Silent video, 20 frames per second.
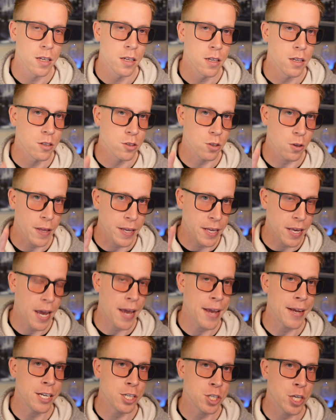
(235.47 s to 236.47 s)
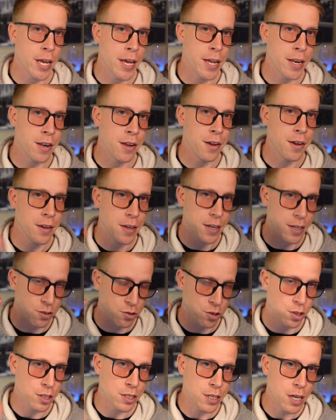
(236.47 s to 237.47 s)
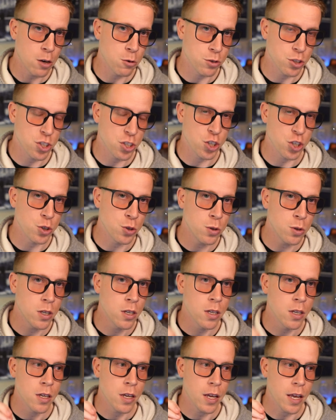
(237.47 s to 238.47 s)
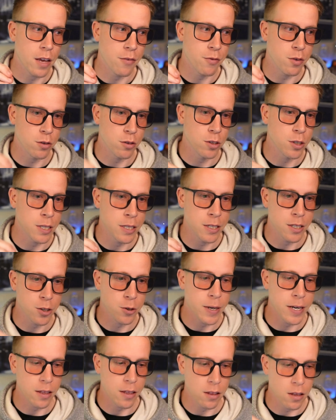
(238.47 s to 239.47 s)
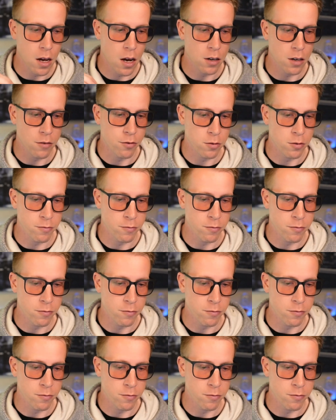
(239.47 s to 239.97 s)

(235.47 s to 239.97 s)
So like HeyGen is the go-to if you're looking to create long-form